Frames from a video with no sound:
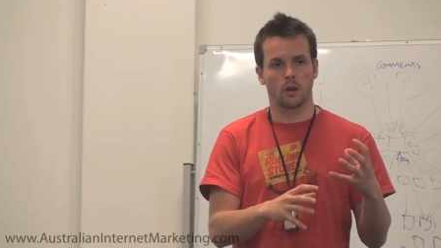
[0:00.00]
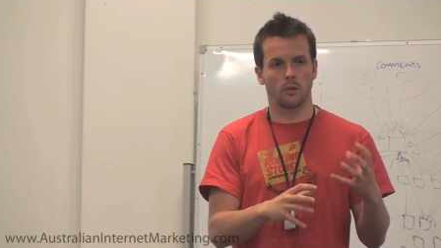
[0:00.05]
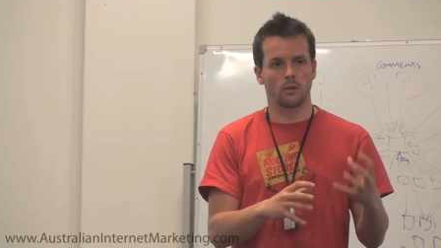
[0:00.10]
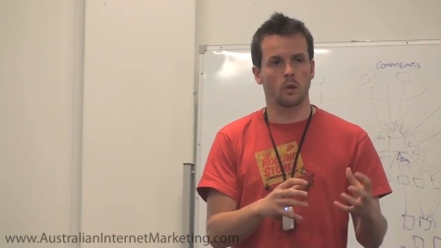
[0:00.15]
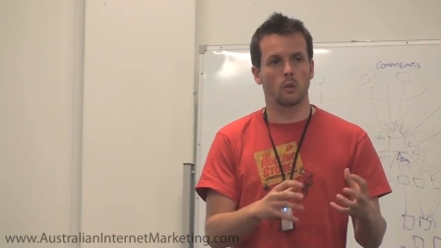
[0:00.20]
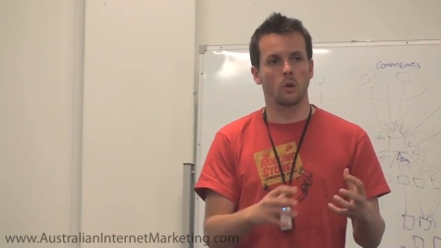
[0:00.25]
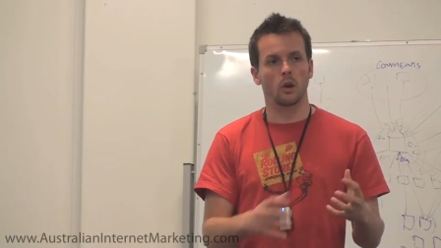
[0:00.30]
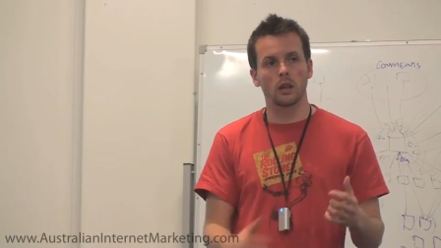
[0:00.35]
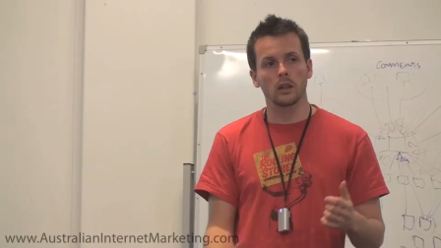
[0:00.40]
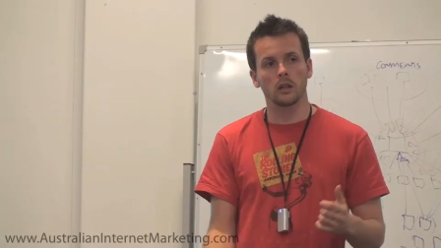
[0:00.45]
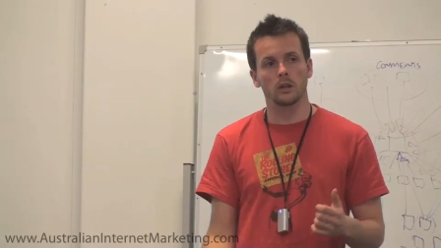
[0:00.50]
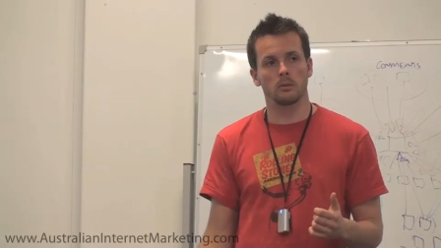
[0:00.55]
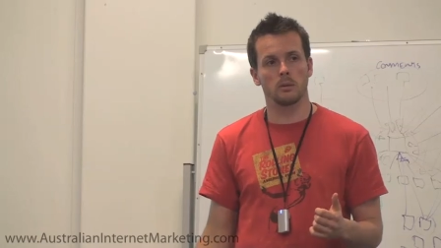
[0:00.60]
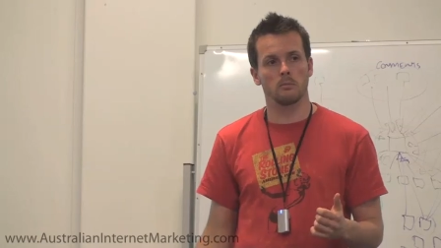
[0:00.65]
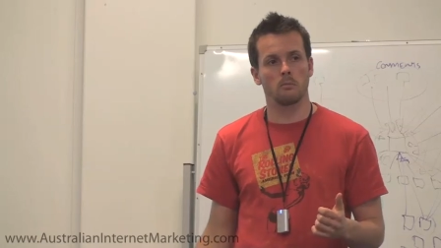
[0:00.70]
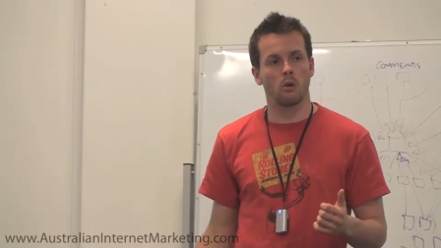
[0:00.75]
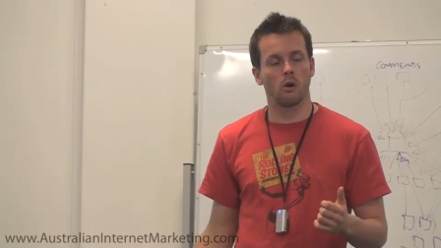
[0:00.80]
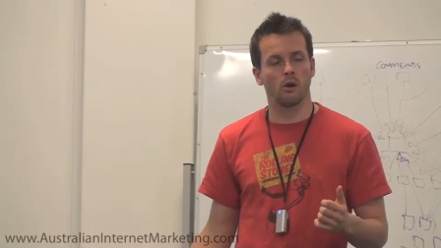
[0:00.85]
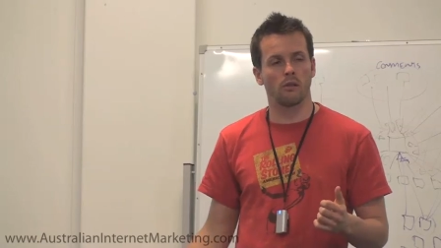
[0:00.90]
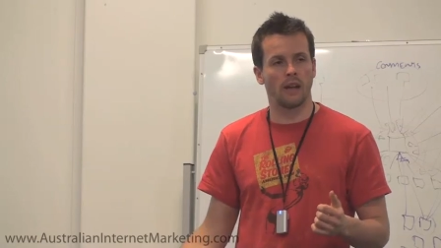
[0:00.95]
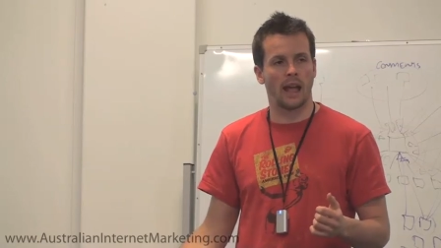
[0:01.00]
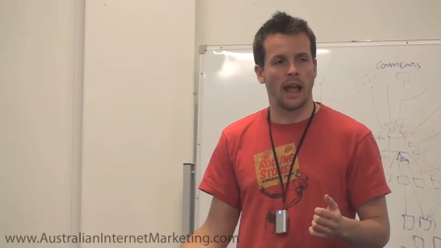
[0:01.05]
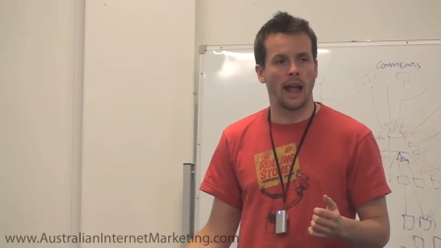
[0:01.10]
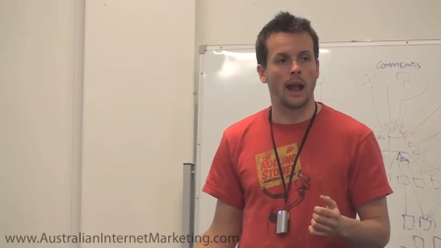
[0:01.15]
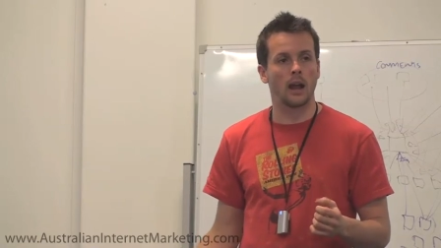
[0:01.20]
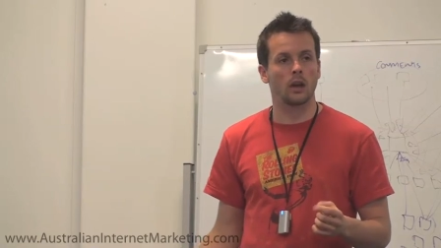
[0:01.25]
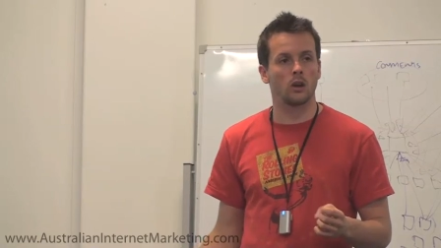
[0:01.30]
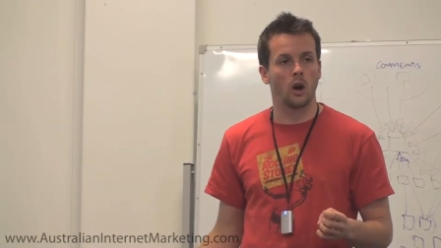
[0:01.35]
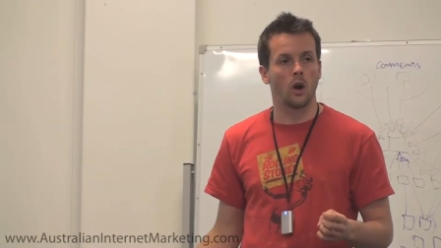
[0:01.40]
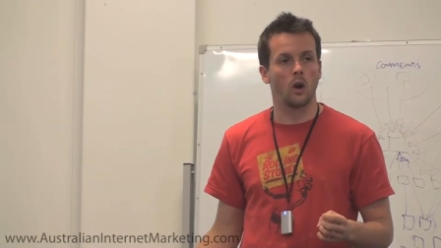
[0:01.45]
So if you want a little bit more of a
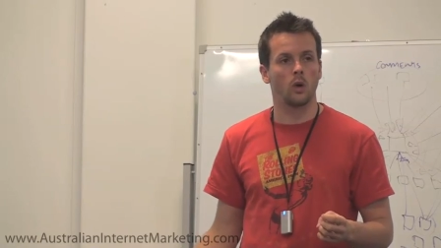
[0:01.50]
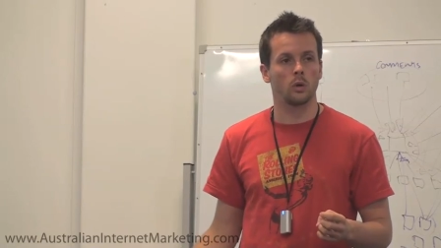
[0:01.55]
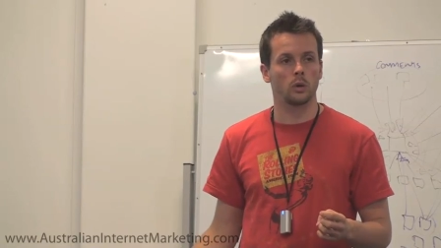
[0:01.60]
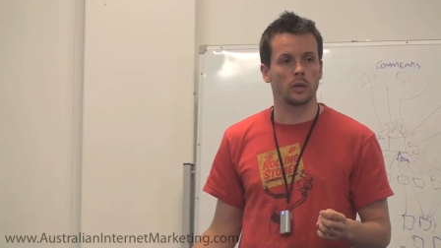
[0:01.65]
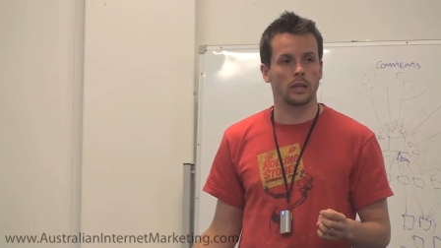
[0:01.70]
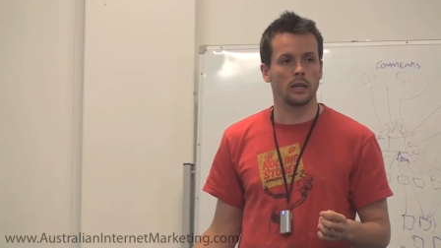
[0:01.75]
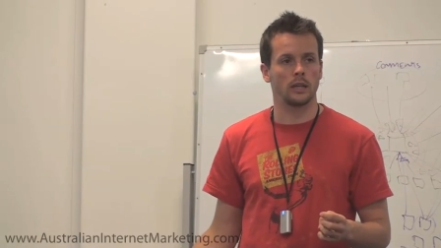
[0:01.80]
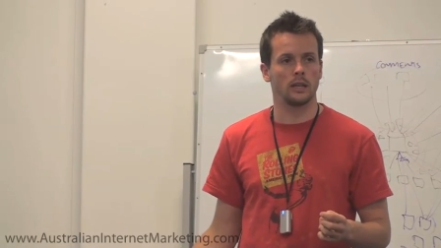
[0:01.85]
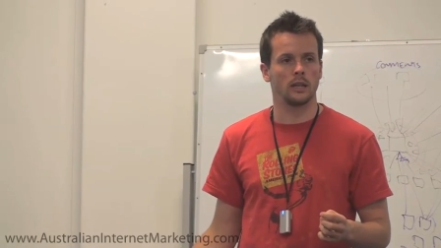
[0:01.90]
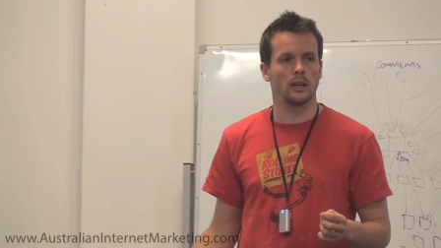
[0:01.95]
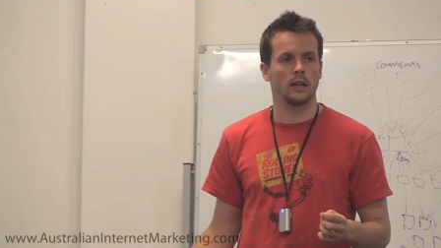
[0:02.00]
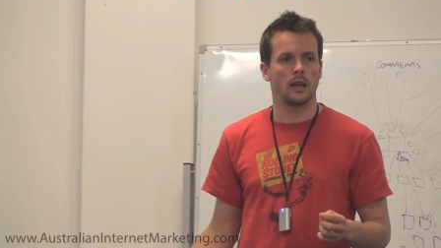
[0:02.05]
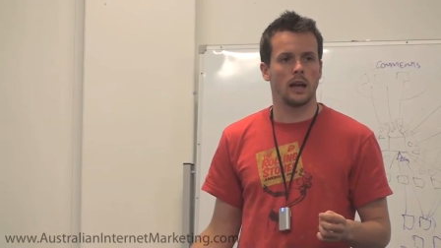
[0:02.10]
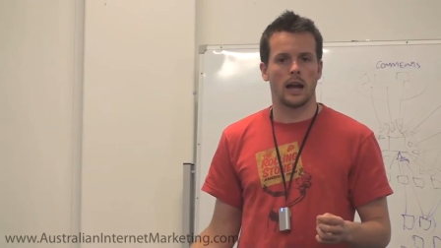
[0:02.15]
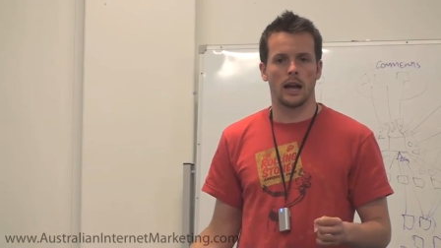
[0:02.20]
hand holding,